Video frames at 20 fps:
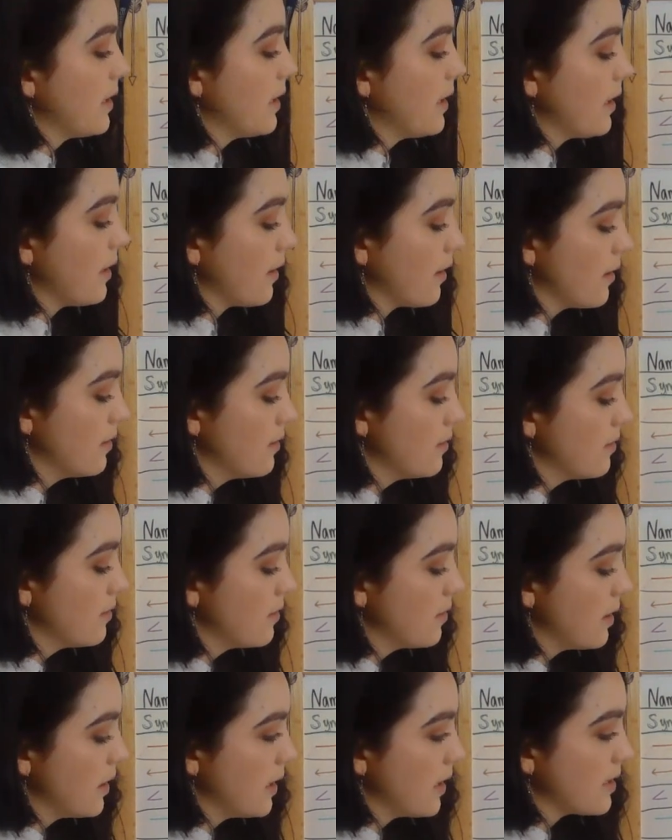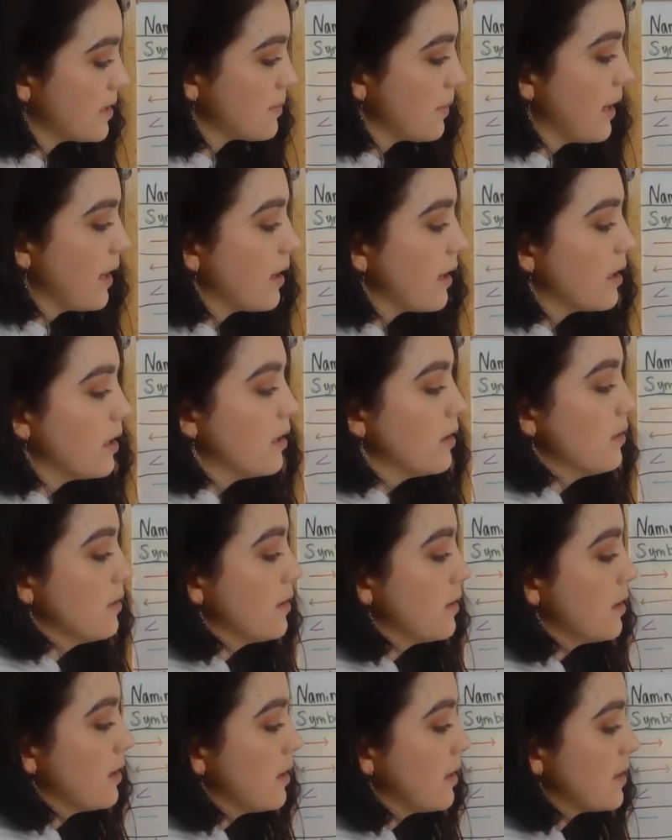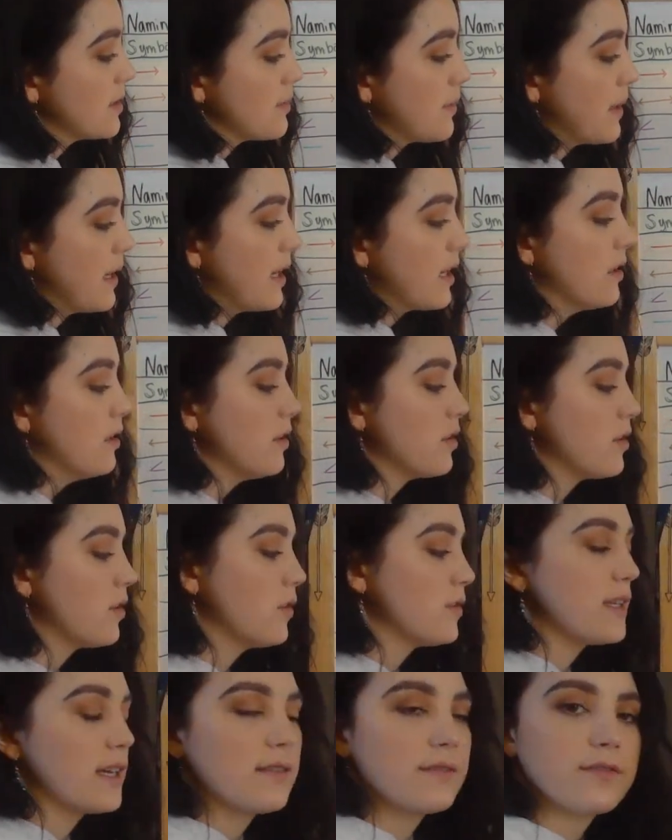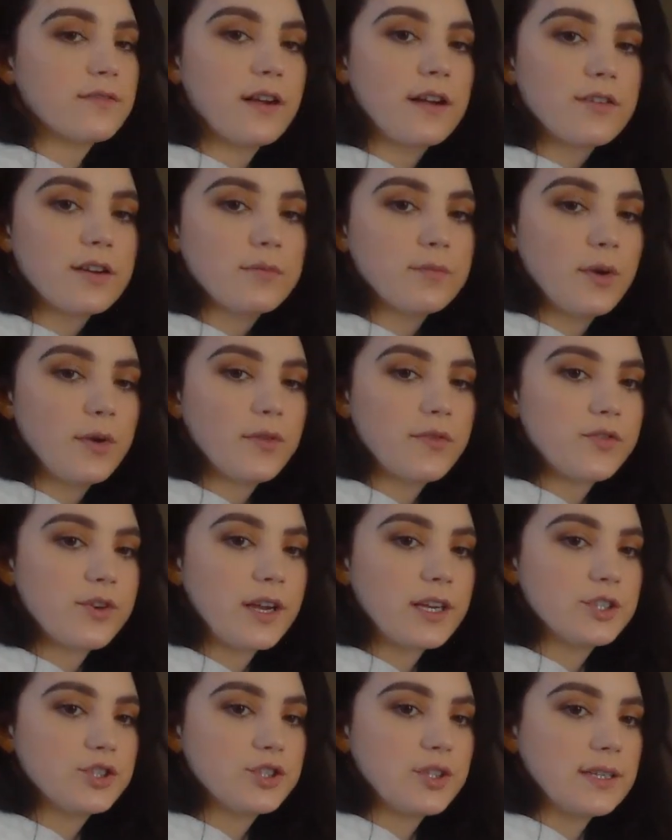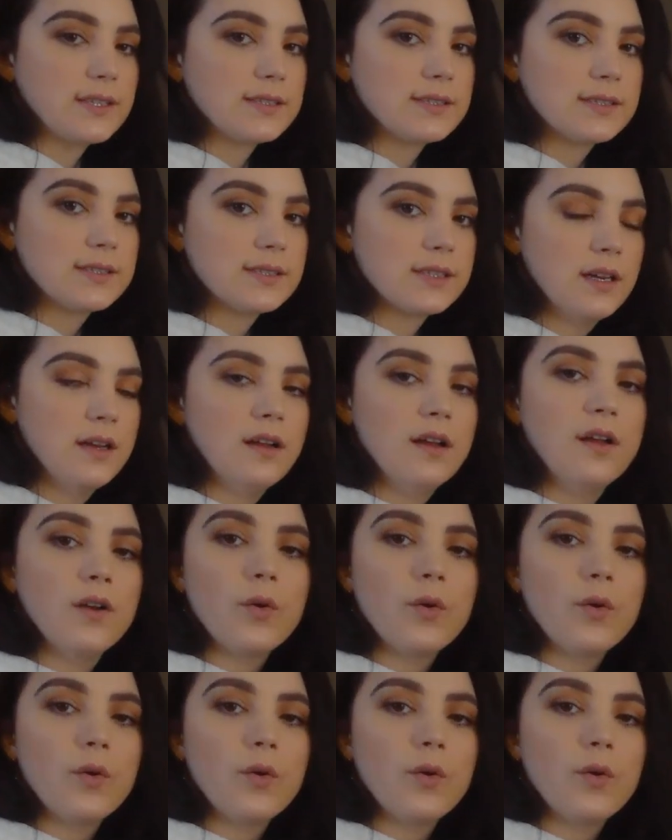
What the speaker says: right here. Here's my arrow. Here's my arrow. It goes on forever in both directions.